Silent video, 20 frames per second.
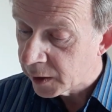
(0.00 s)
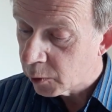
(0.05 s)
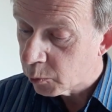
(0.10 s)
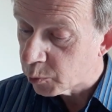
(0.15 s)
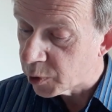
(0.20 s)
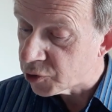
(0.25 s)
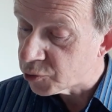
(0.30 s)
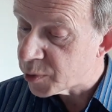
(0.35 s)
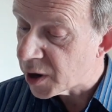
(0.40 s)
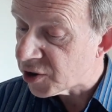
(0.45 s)

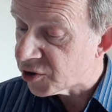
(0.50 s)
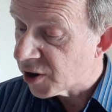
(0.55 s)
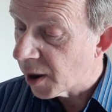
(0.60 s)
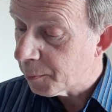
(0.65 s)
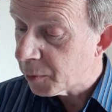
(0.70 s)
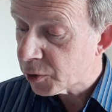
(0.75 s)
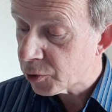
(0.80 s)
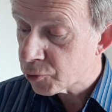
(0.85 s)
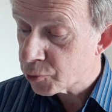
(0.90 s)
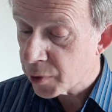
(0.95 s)
which reached
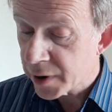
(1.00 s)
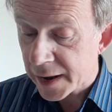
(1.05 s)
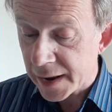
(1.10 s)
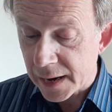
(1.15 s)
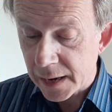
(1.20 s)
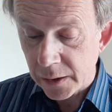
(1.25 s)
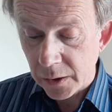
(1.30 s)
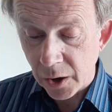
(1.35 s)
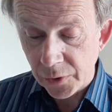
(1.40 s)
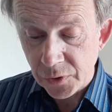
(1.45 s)
number
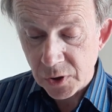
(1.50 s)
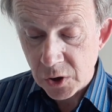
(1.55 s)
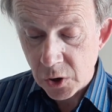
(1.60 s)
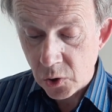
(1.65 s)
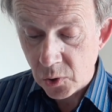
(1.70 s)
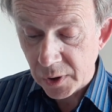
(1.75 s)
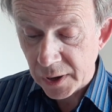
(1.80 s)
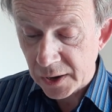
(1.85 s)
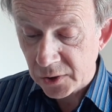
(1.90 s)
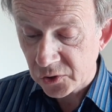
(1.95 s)
three on the
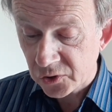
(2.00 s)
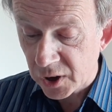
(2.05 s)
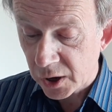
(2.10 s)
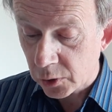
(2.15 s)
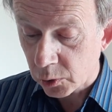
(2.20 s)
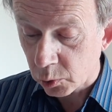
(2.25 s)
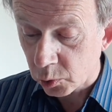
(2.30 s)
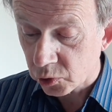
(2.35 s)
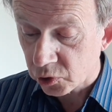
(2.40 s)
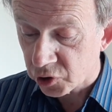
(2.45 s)
UK
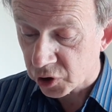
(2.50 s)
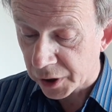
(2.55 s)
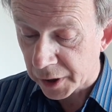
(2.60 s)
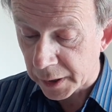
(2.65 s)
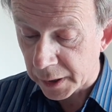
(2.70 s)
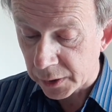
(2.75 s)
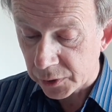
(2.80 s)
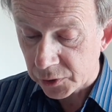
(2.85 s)
singles chart.